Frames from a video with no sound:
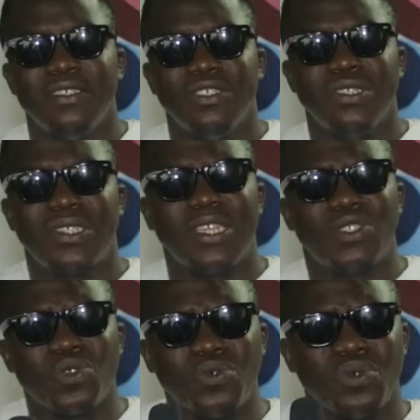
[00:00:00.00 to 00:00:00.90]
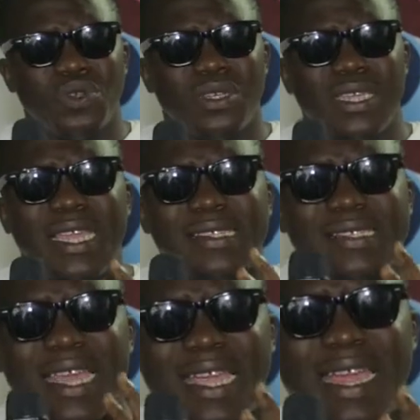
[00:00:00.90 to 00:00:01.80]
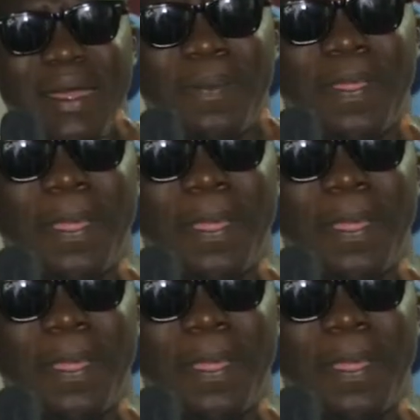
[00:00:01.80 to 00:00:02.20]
you understand so instagram